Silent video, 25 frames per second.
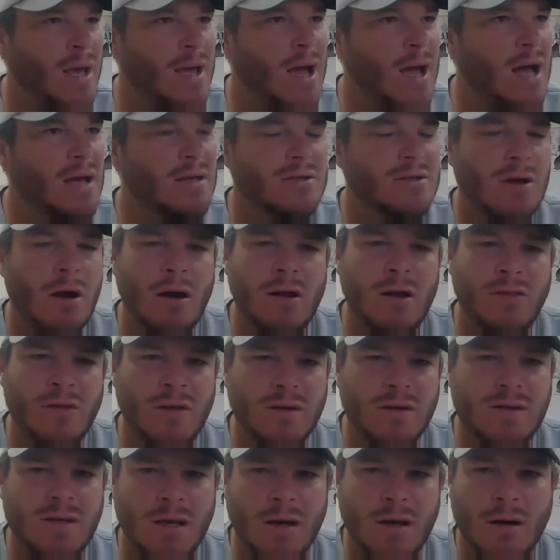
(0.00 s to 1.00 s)
a guy starting
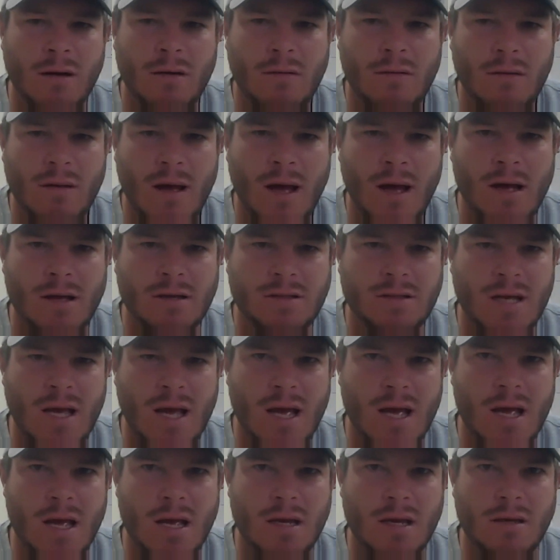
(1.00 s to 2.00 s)
this year as
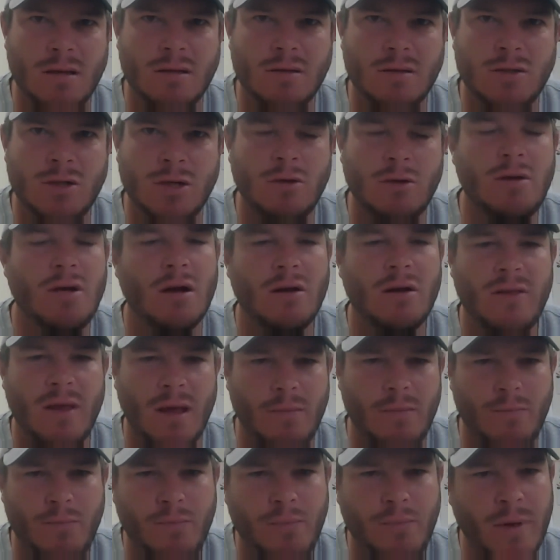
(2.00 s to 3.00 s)
a junior
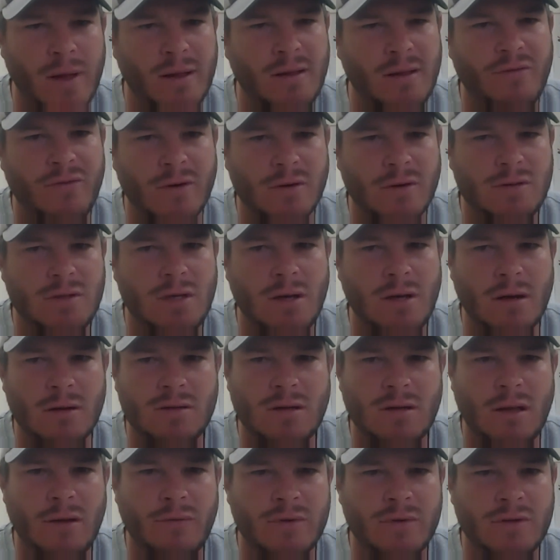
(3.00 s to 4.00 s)
that played the first two
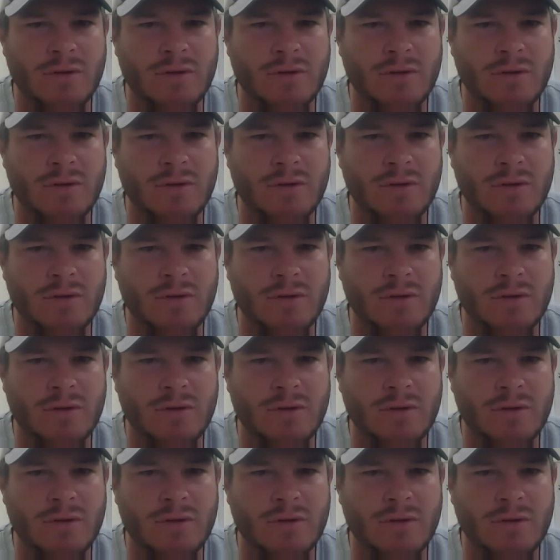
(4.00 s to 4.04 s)
years on the